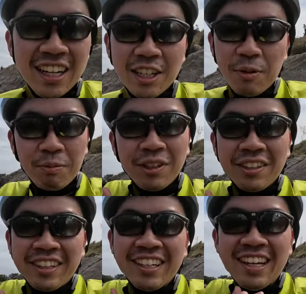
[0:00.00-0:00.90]
other people
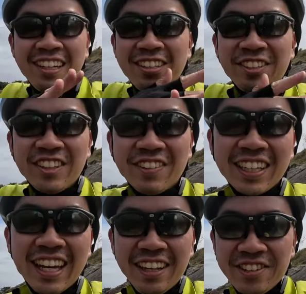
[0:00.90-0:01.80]
with
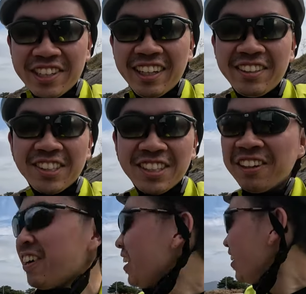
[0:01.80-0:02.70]
the gate usually closed, so